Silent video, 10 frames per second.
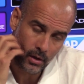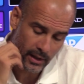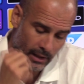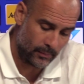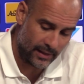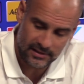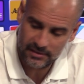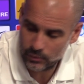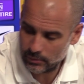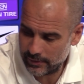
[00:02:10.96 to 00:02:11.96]
Riyad
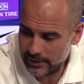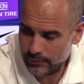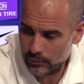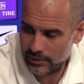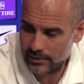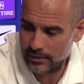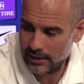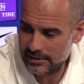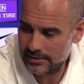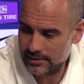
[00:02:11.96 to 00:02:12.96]
Mahrez will be
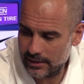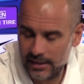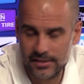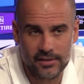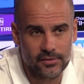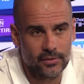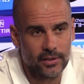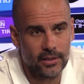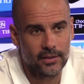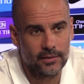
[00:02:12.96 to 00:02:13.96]
with us the next season
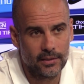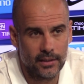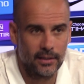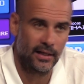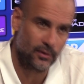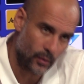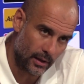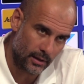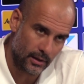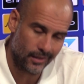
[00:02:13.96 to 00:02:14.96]
here, and the next
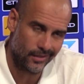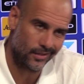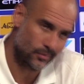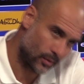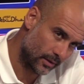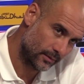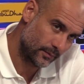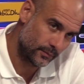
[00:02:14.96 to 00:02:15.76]
one, and the next one.